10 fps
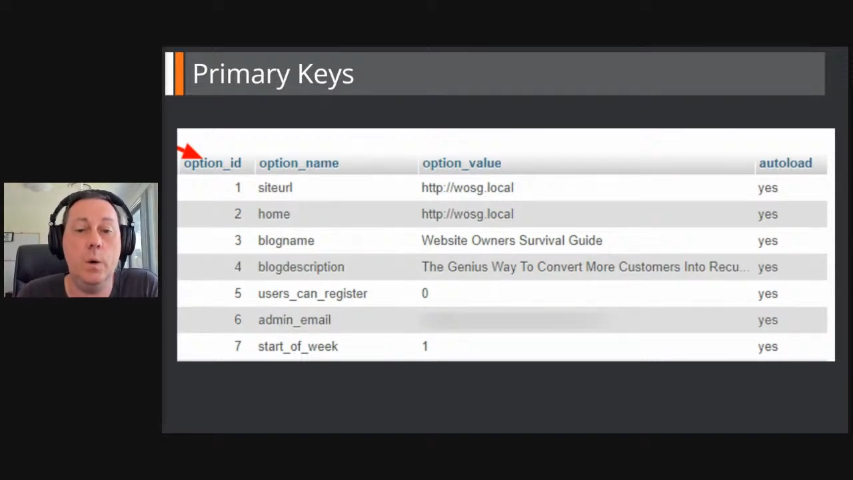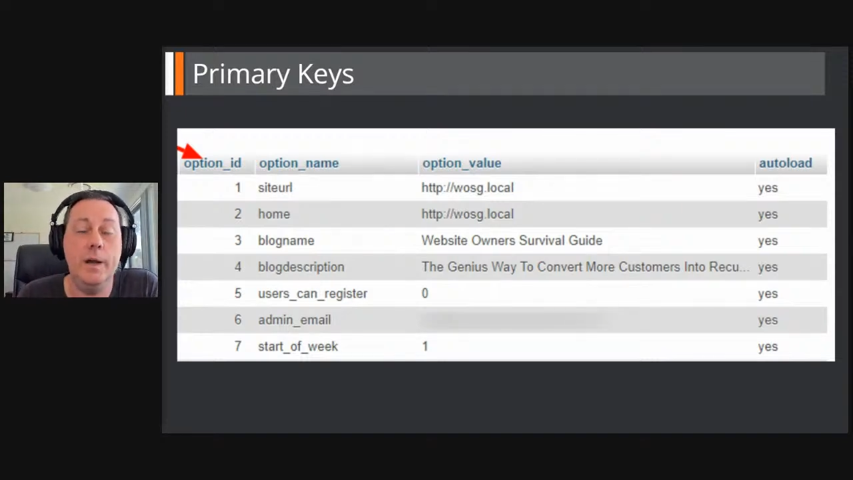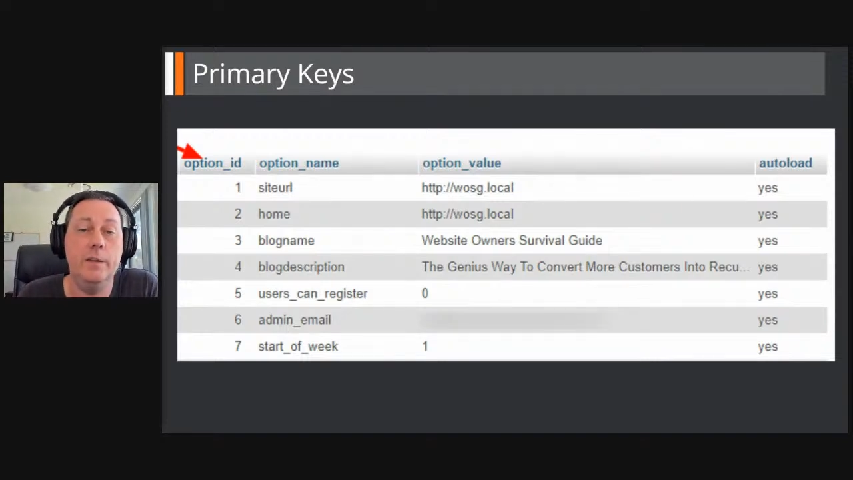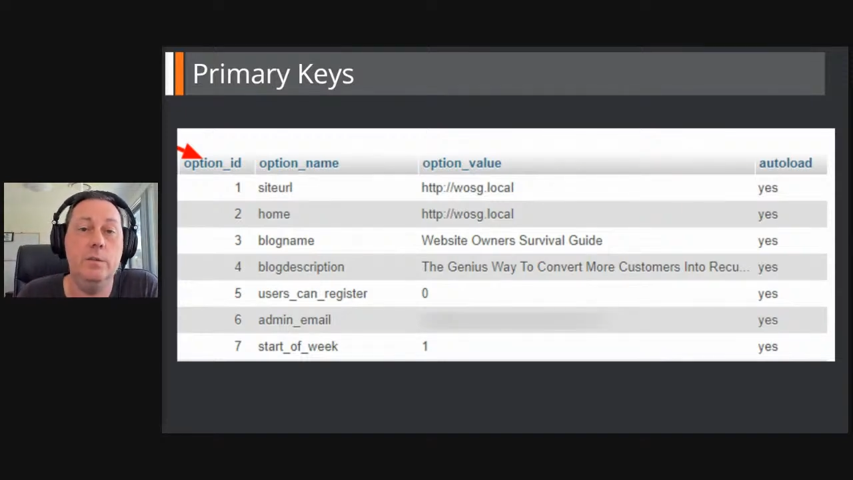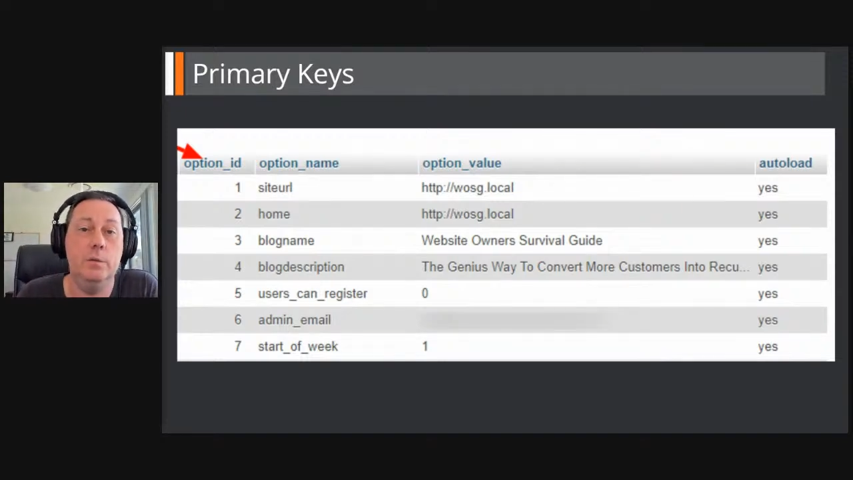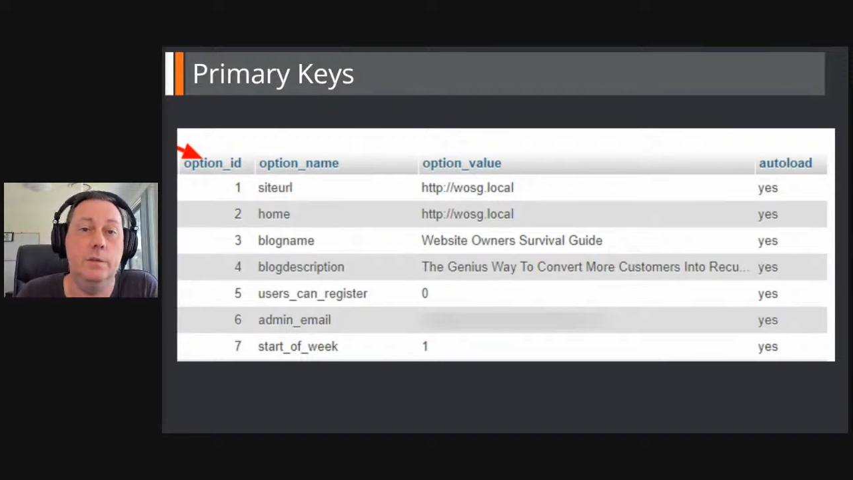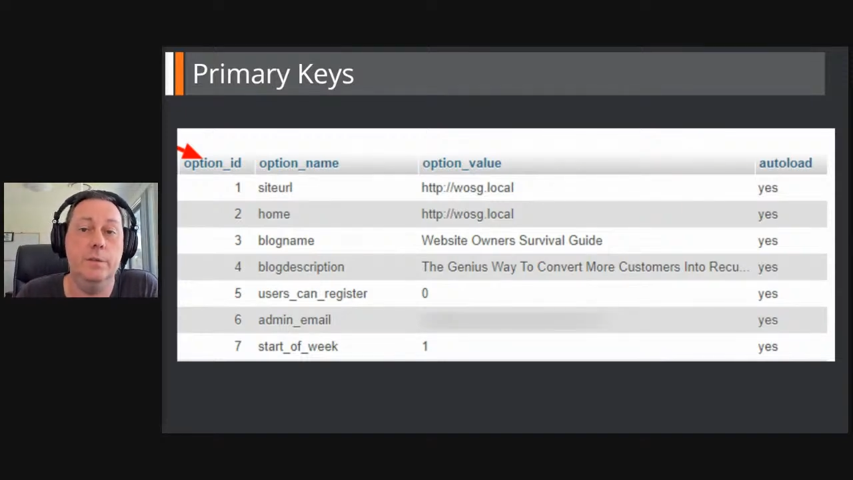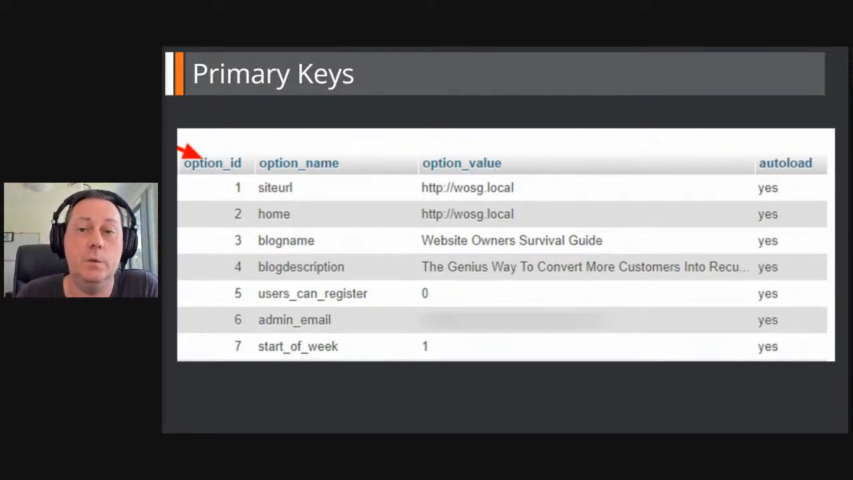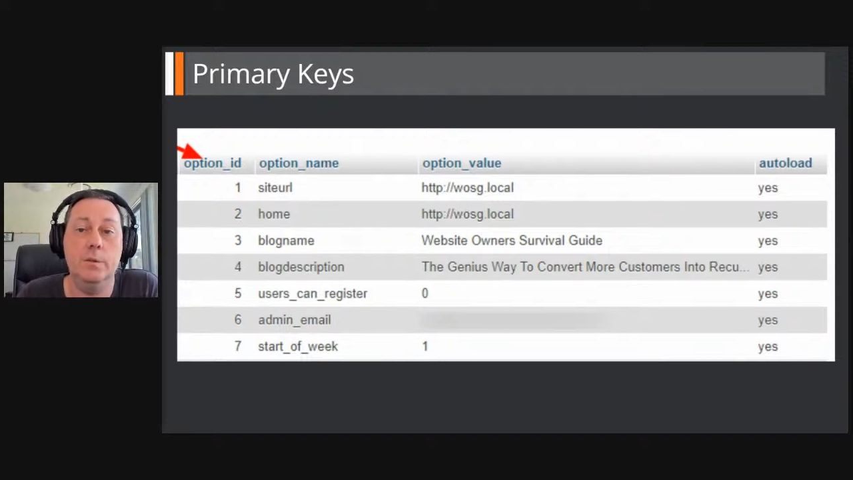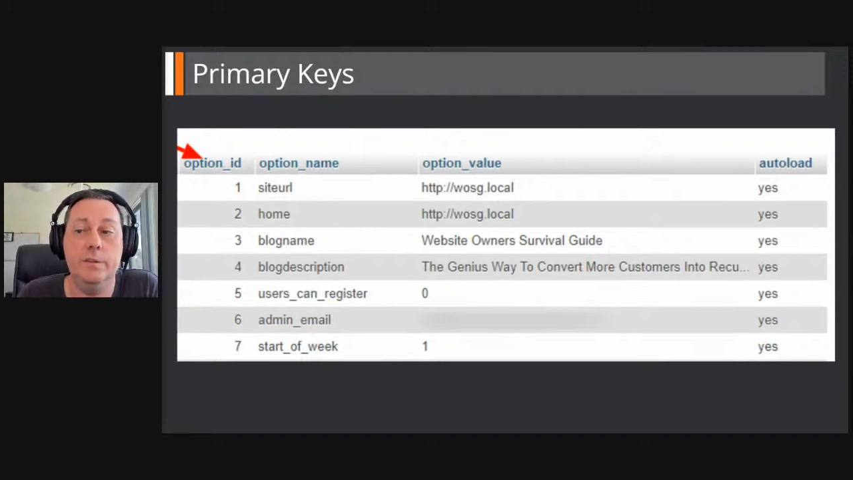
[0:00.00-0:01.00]
why it's so
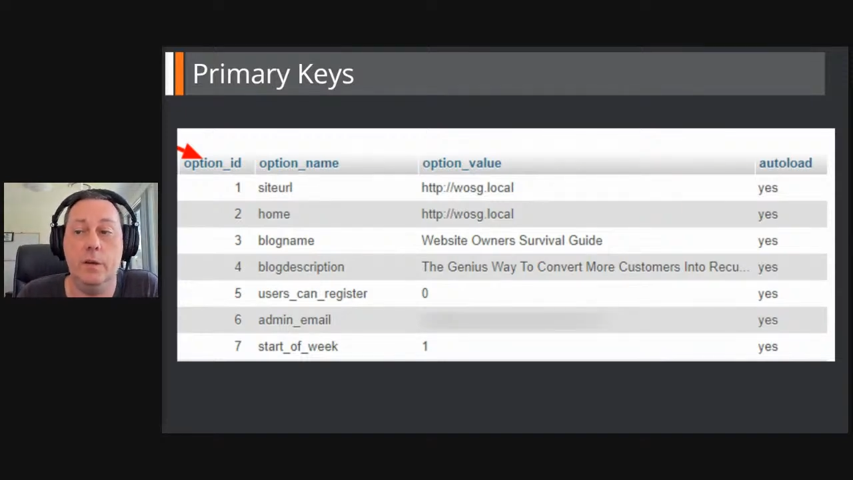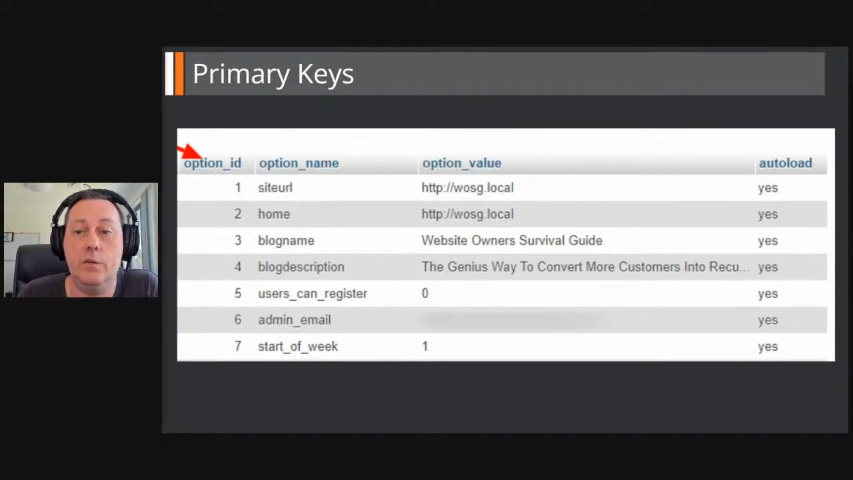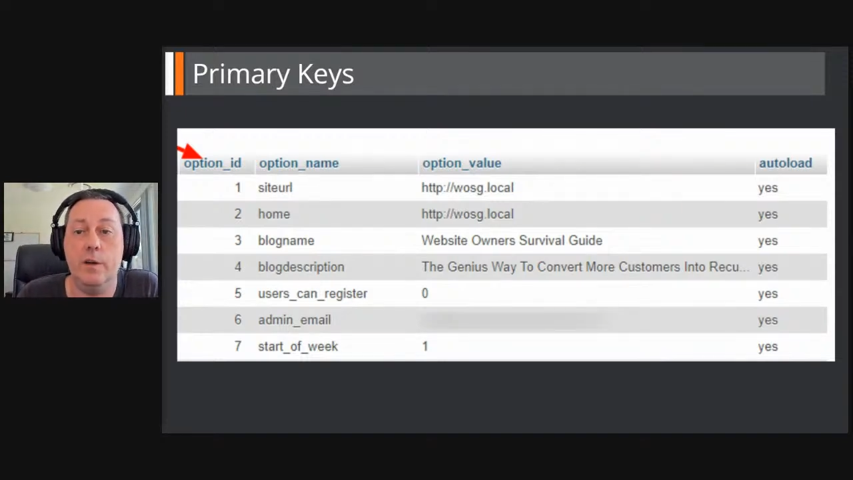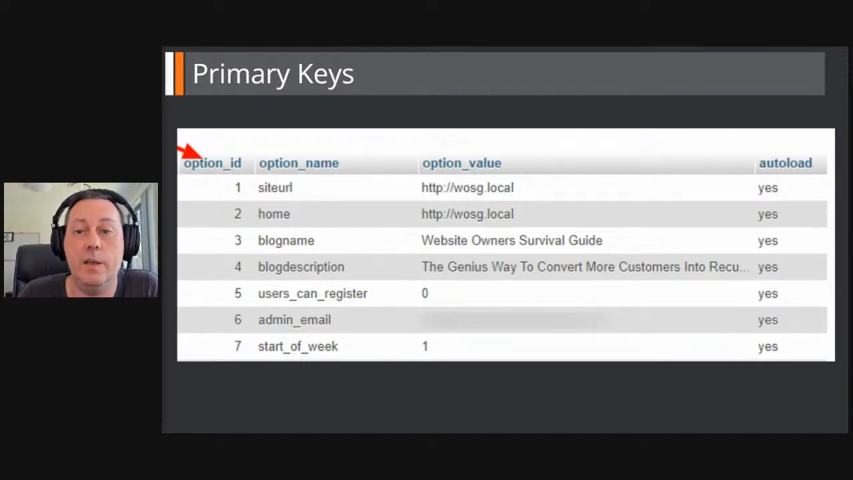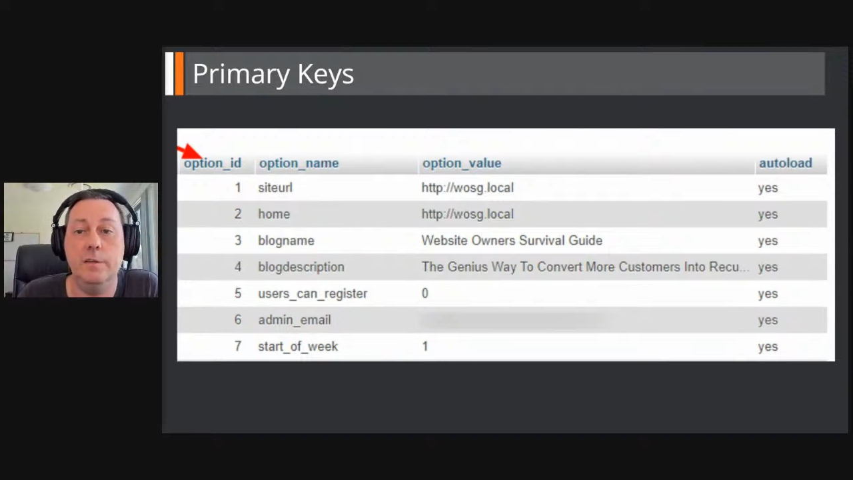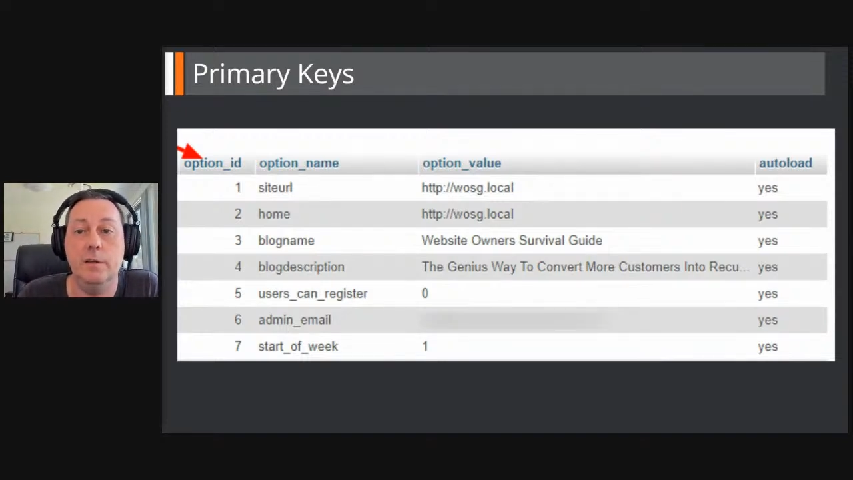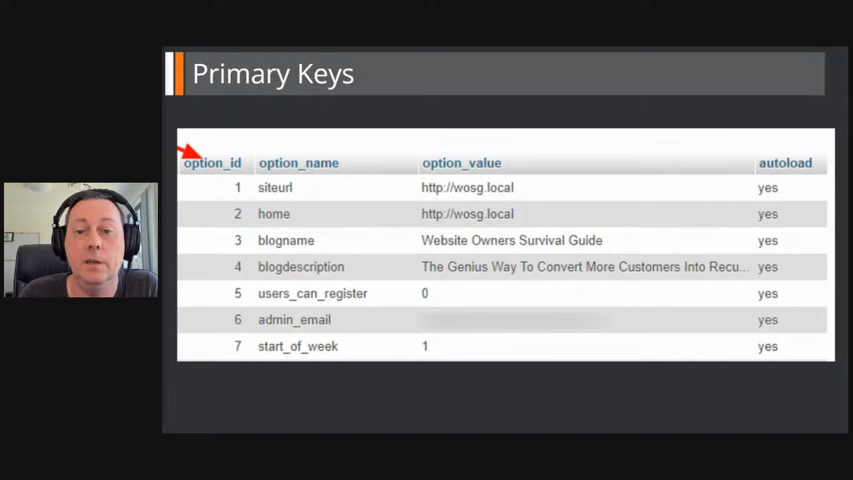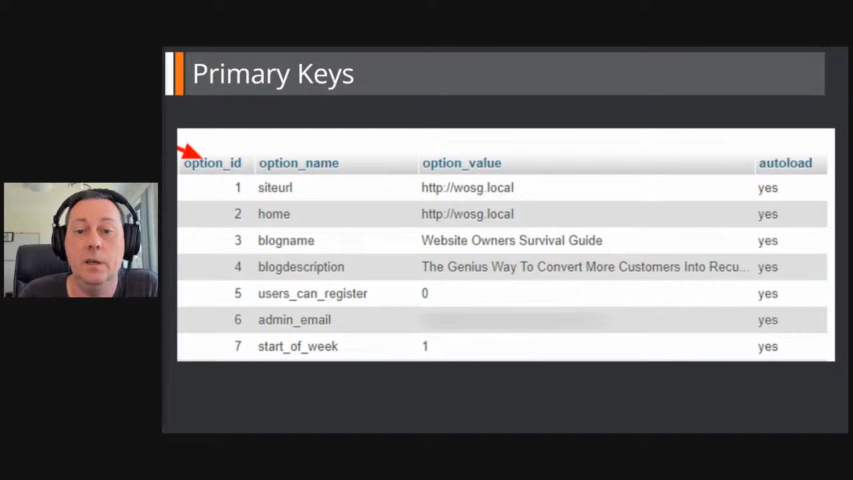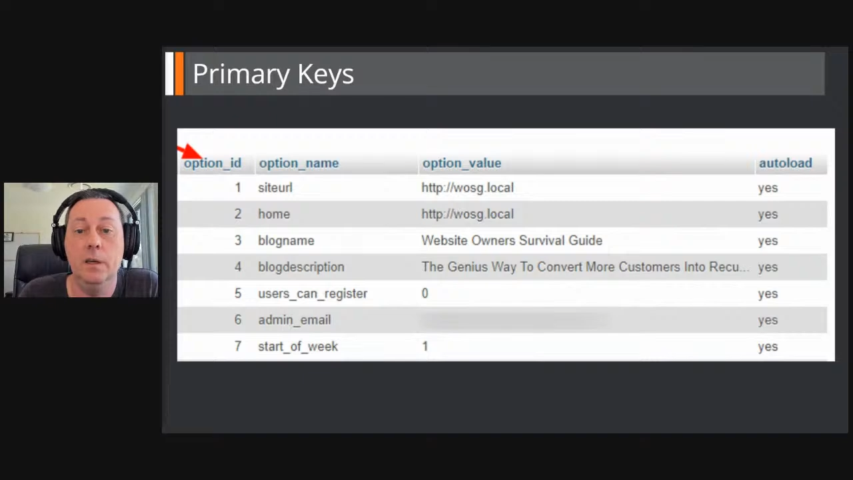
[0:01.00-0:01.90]
difficult synchronizing